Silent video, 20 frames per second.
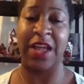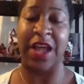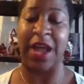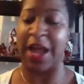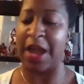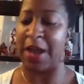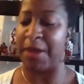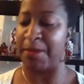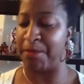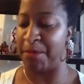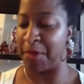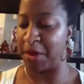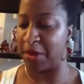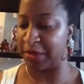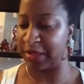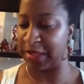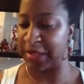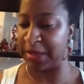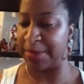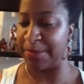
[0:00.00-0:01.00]

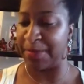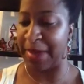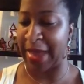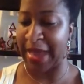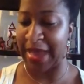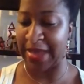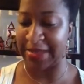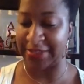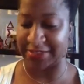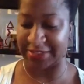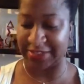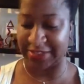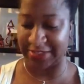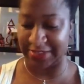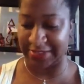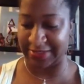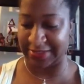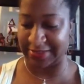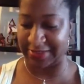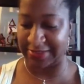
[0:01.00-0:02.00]
marking
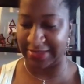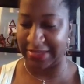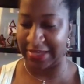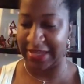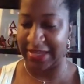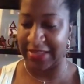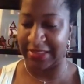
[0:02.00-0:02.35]
passages